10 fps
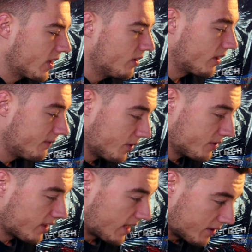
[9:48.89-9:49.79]
Looking
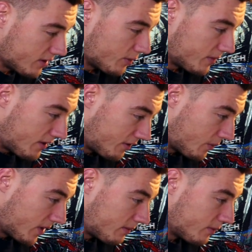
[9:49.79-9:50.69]
forward to catching up nearer the
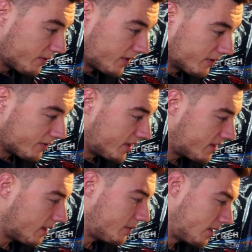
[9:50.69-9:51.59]
wedding, but feel free
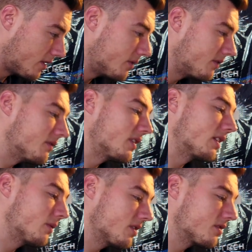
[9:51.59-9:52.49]
to let me know if you've any
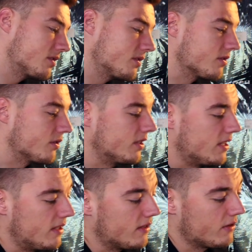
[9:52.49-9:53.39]
questions or you
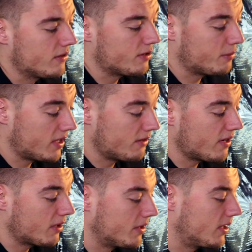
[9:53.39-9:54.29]
need supplier
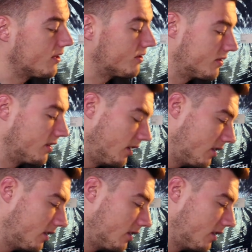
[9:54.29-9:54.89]
recommendations.